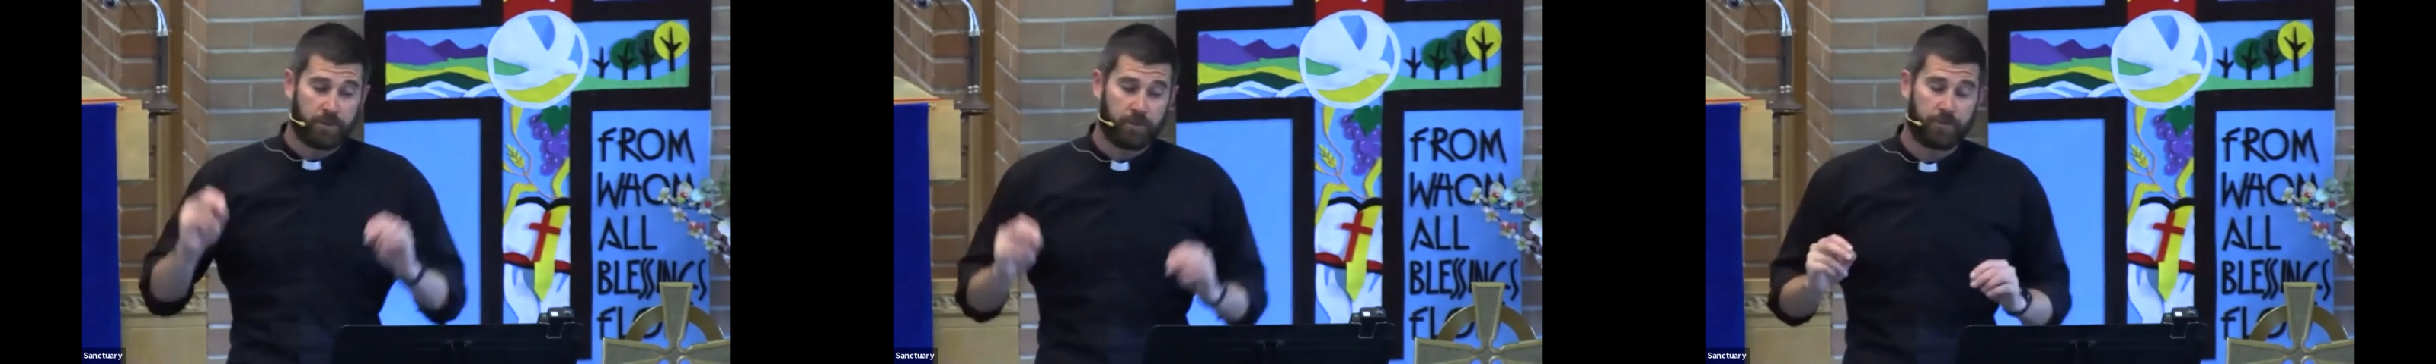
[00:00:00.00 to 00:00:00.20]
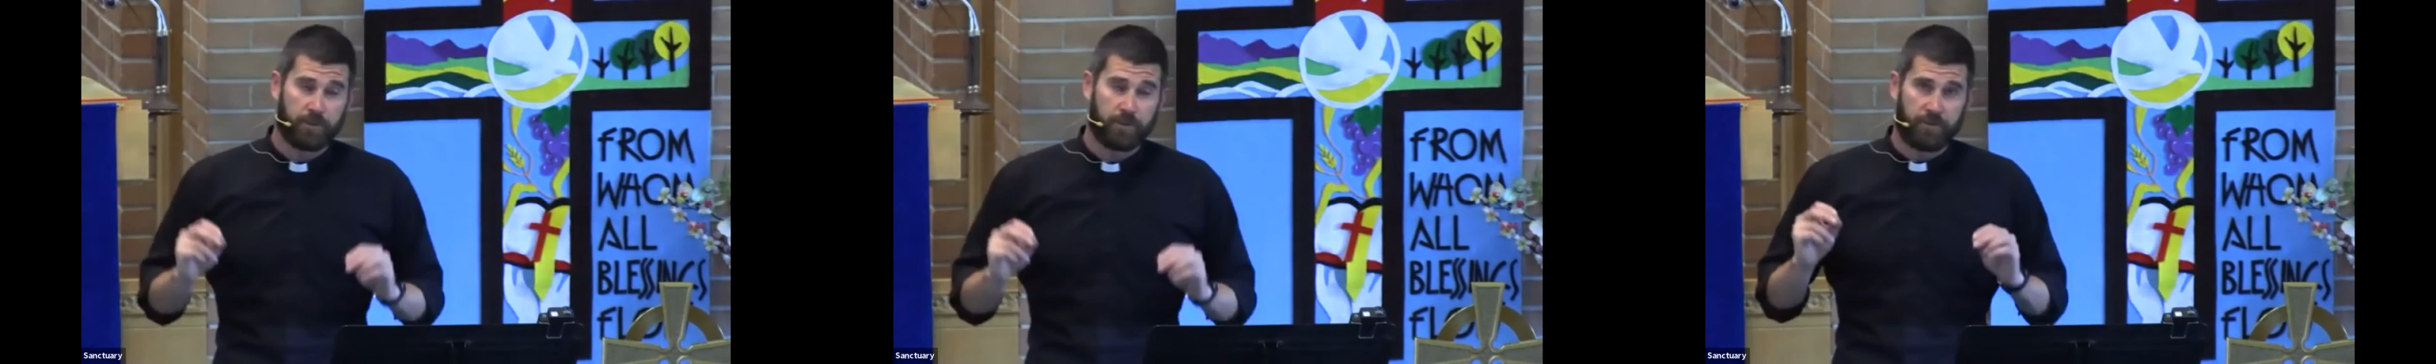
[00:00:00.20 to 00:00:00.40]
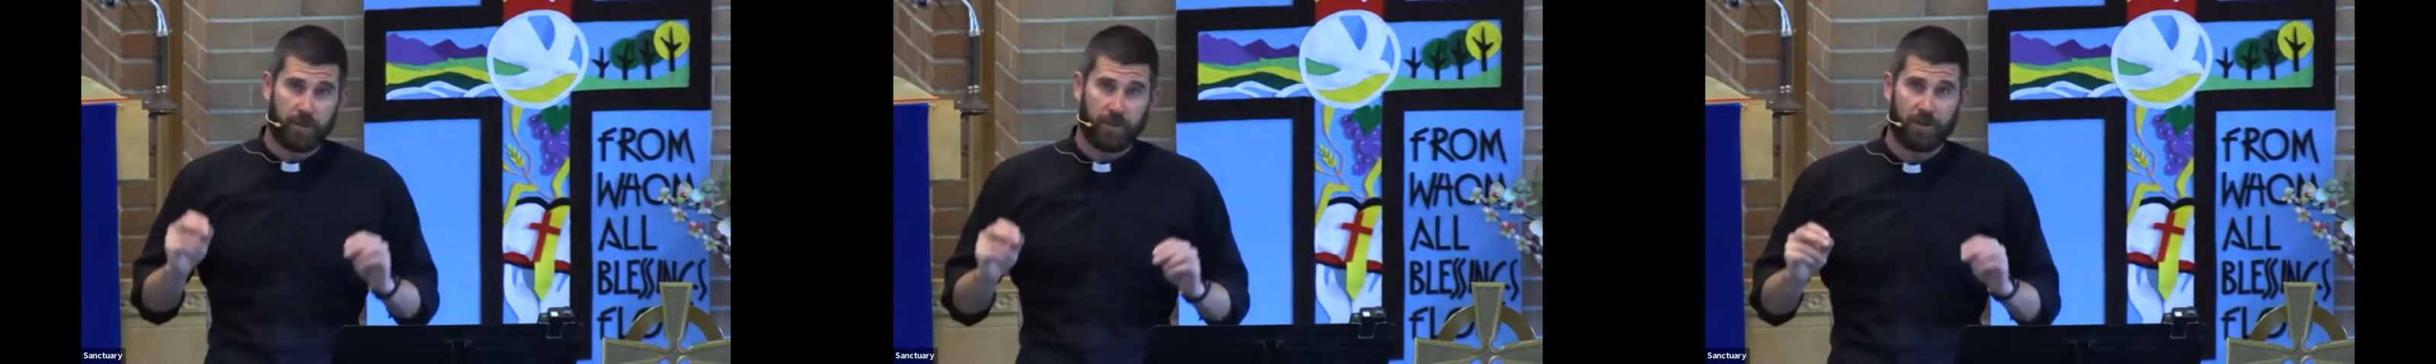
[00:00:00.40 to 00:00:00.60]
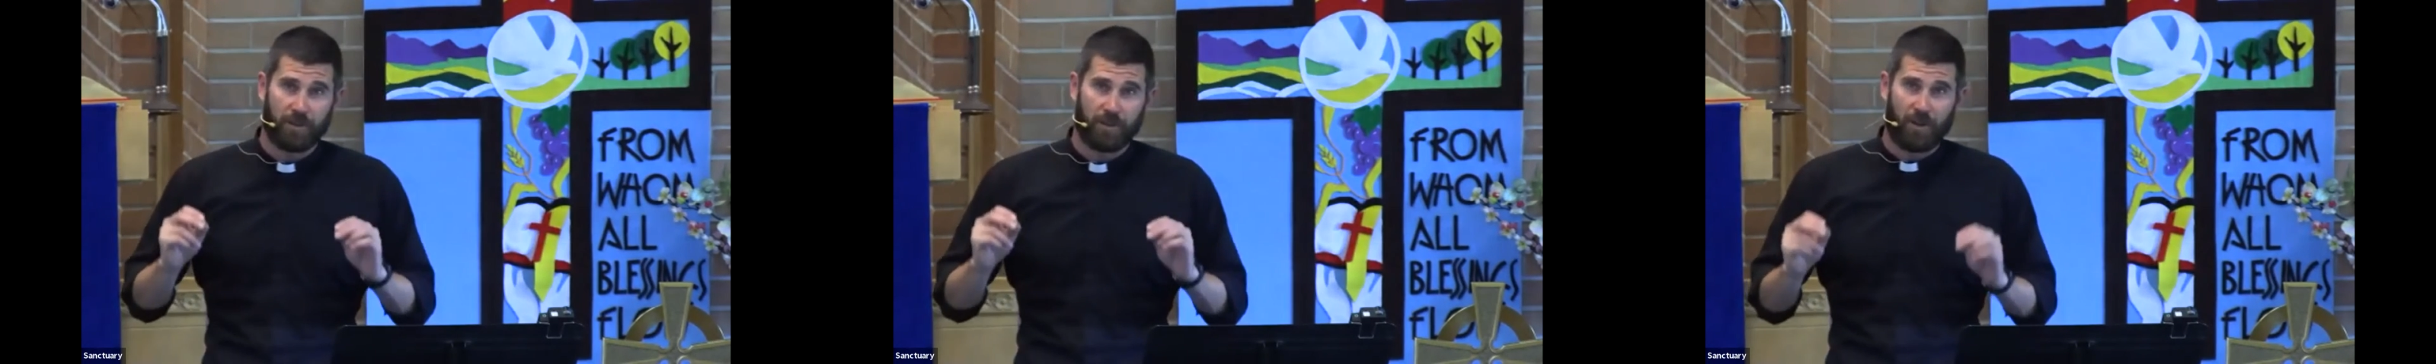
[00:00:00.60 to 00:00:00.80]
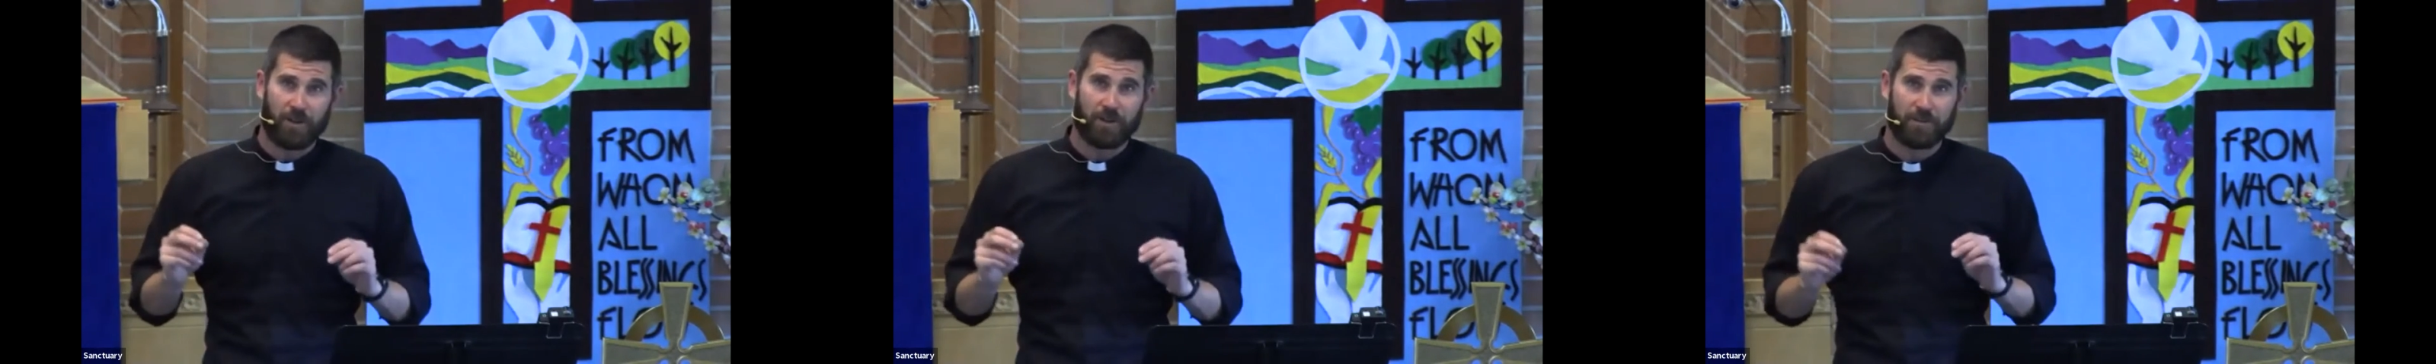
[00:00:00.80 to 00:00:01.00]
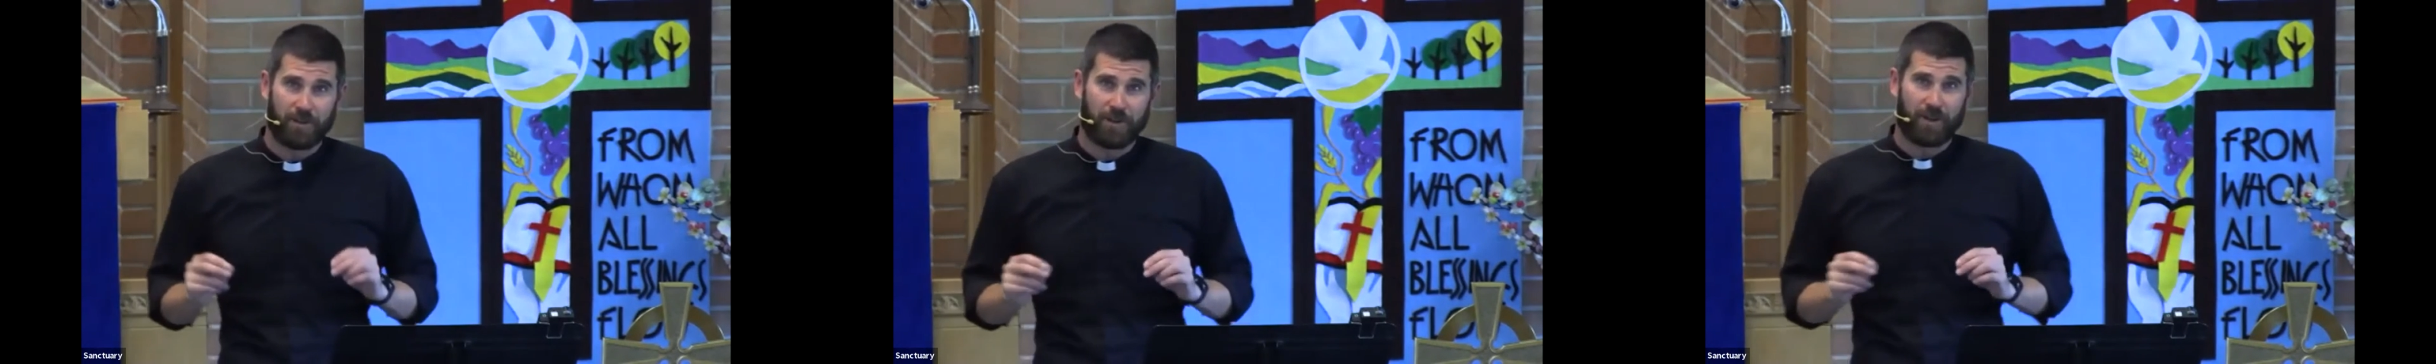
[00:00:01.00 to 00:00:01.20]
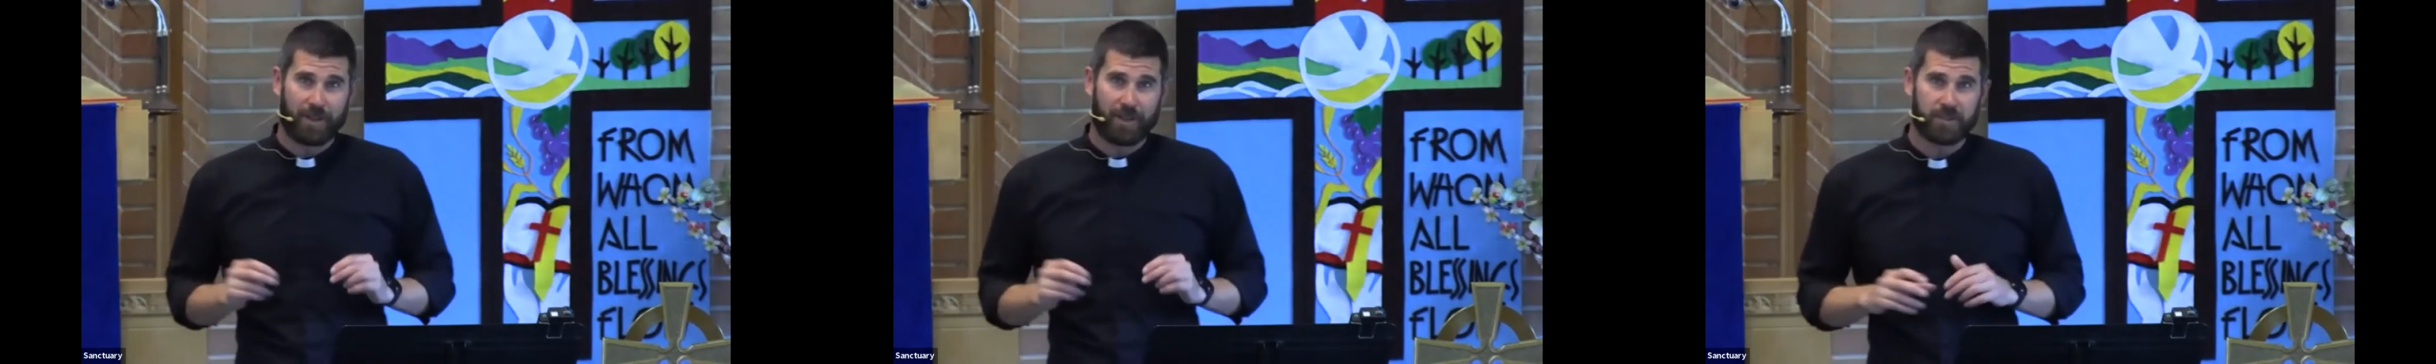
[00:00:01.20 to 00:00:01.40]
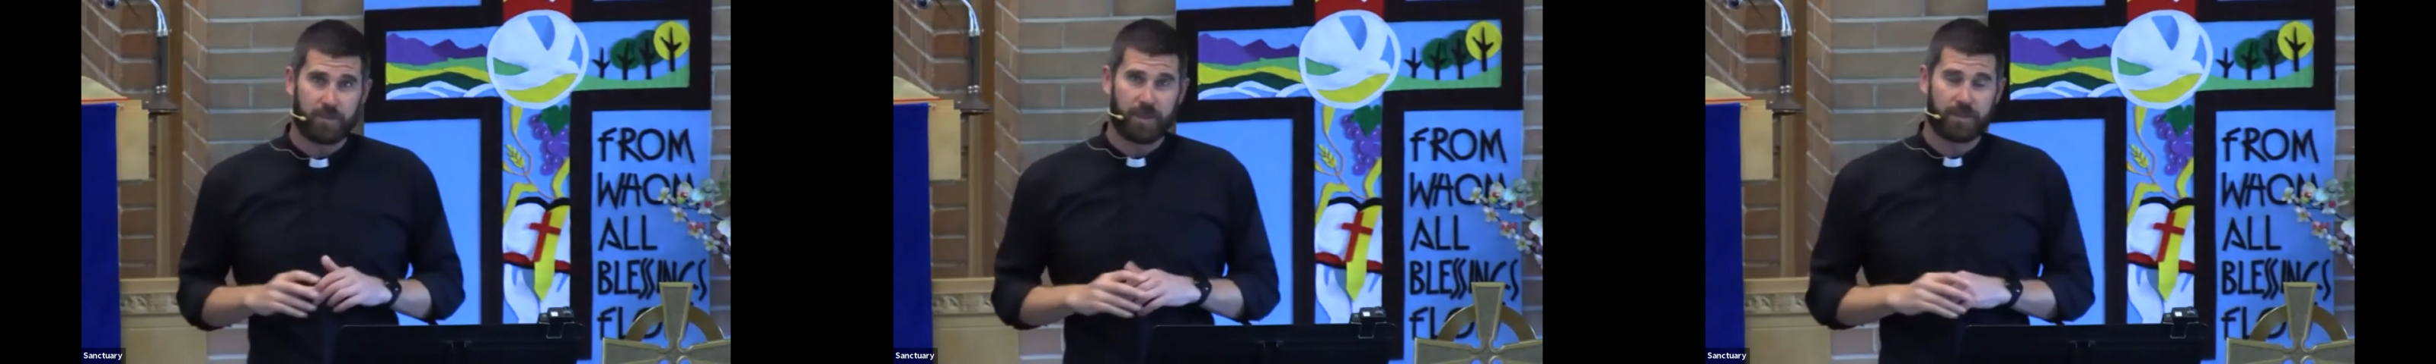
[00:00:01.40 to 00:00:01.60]
to fulfill all of our
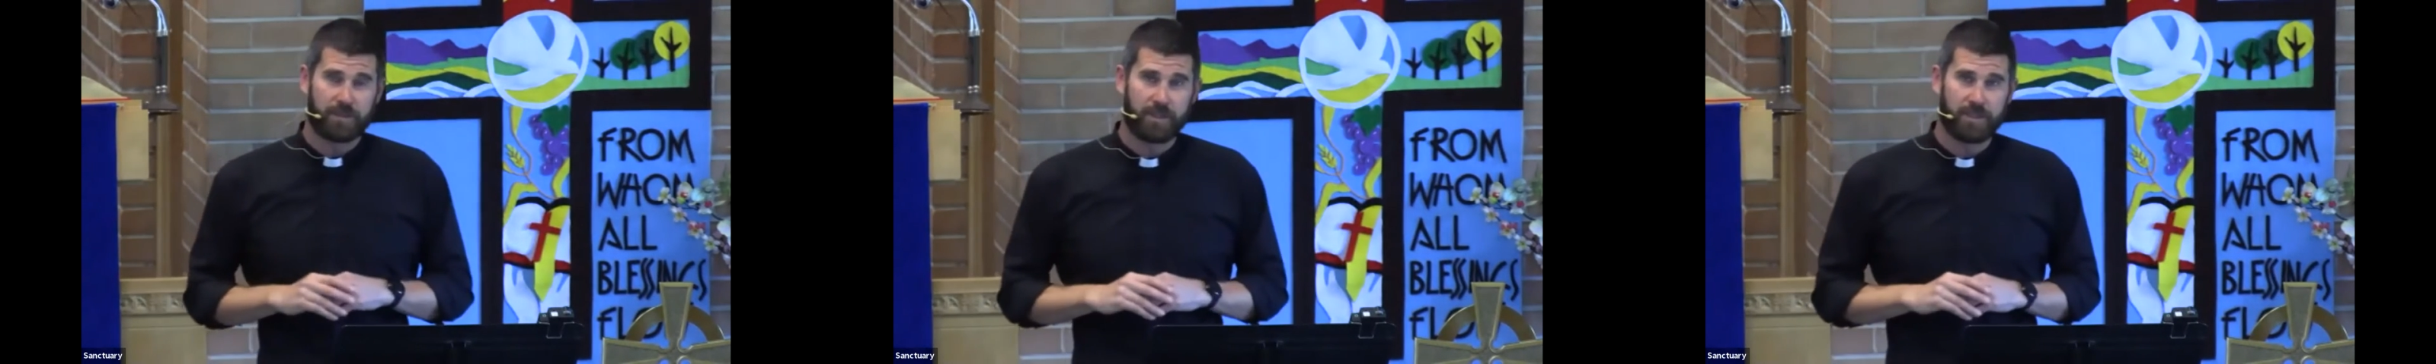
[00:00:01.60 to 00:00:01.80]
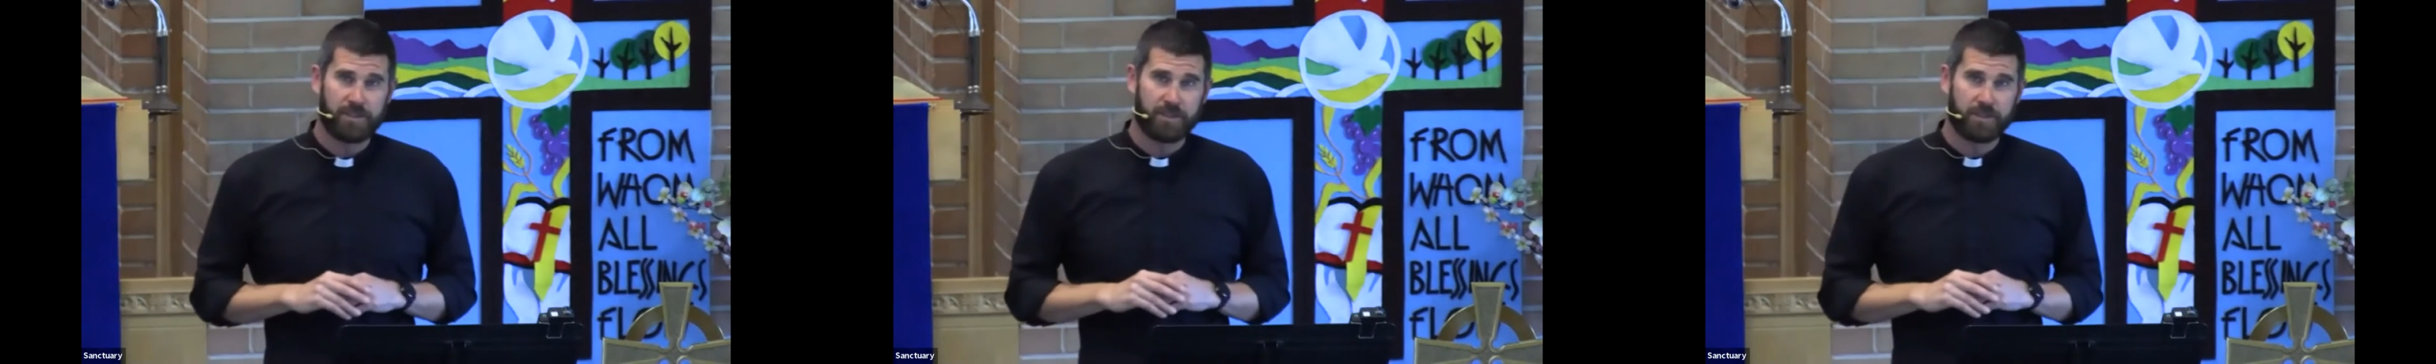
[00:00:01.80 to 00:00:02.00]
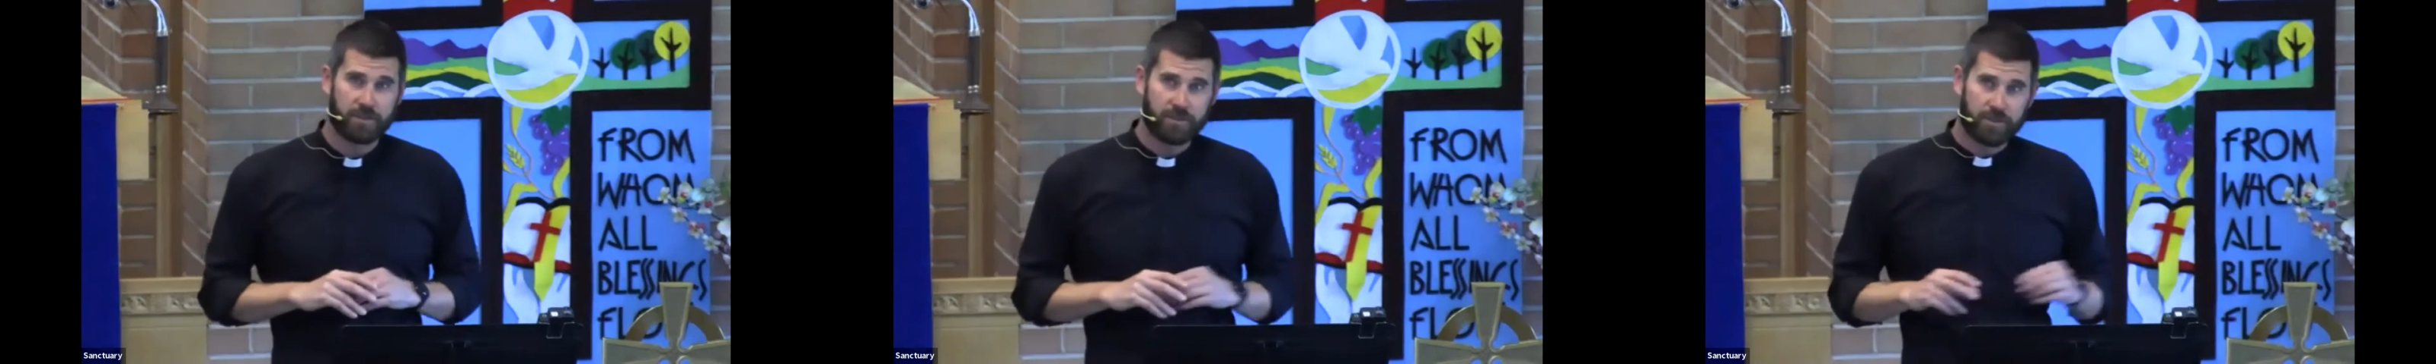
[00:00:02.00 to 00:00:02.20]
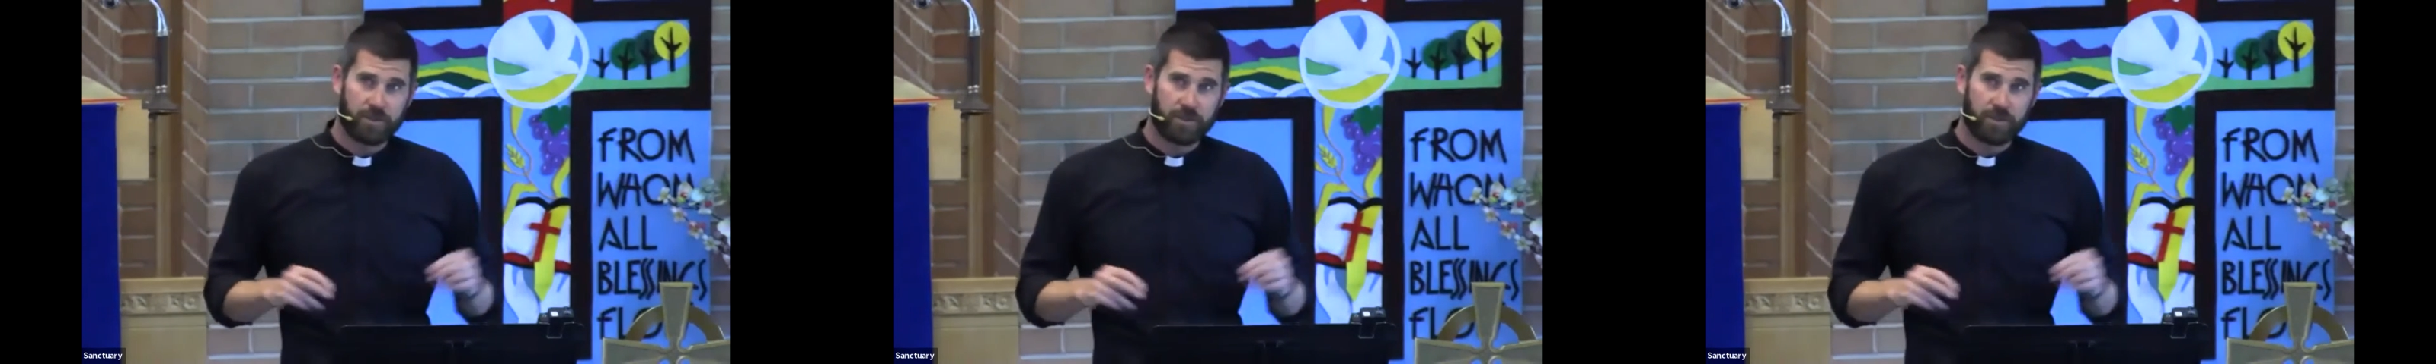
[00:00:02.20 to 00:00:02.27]
expectations.